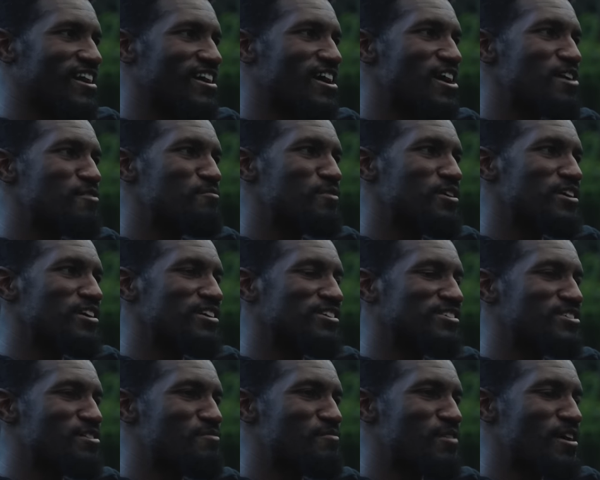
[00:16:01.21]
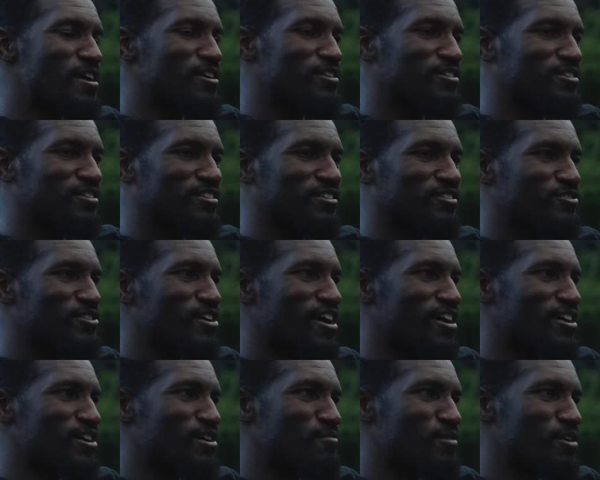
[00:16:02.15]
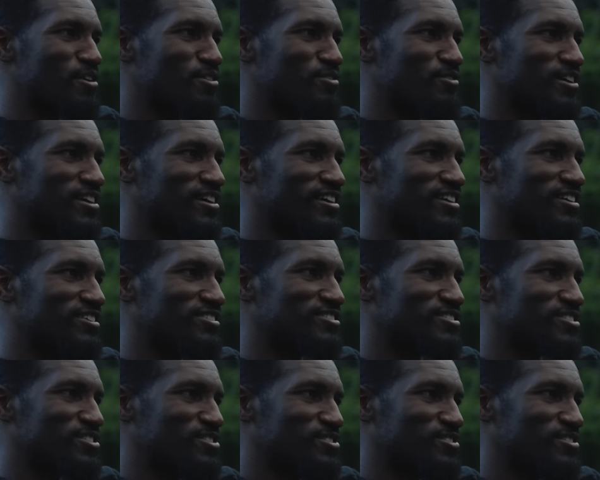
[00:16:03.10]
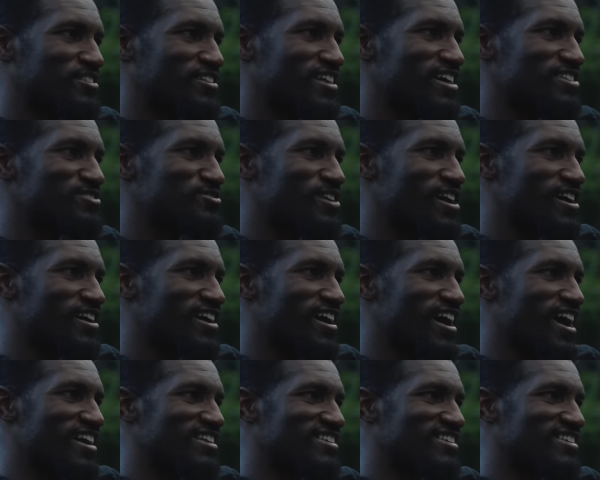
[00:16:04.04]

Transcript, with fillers: I gotta bring it somehow when I come all the way here, so that's what I got,